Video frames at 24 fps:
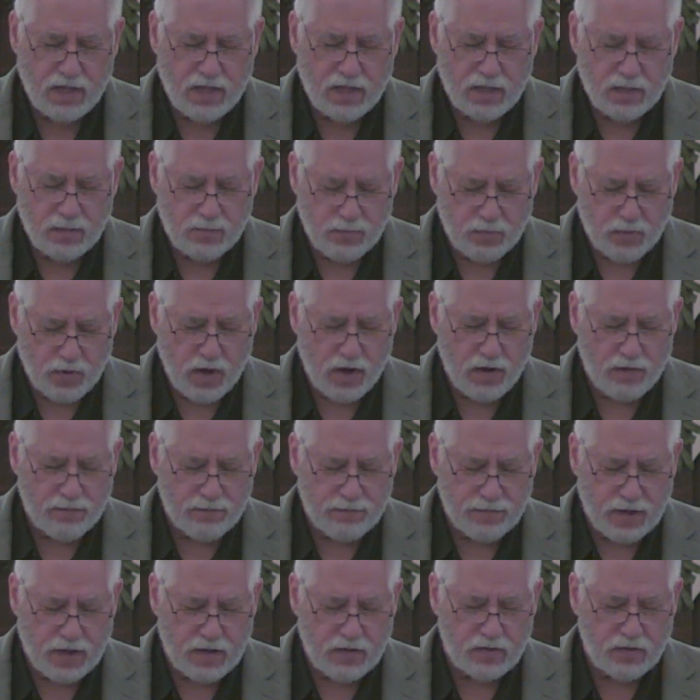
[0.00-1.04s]
the prayer
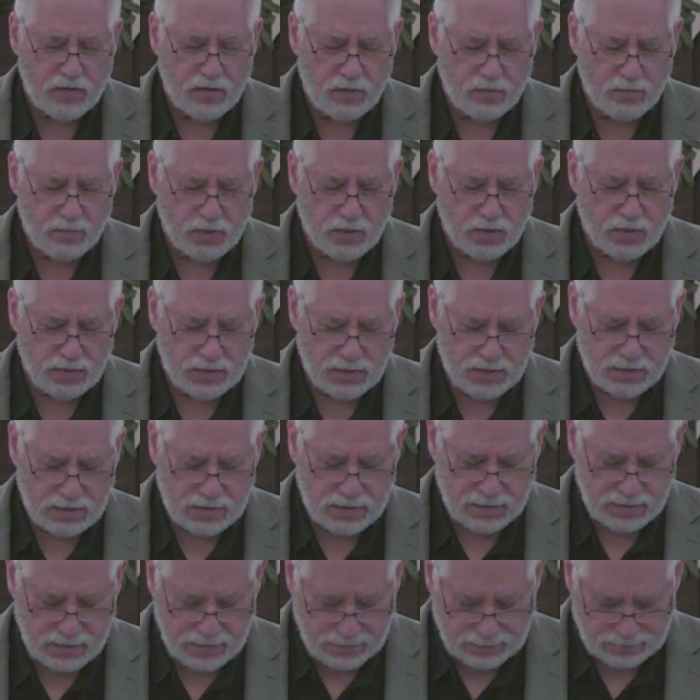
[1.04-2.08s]
found in your
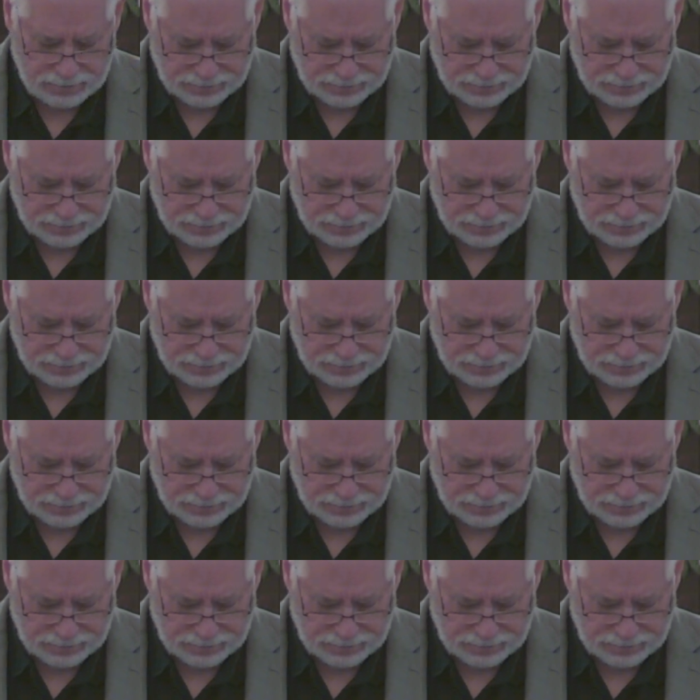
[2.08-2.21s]
bulletins.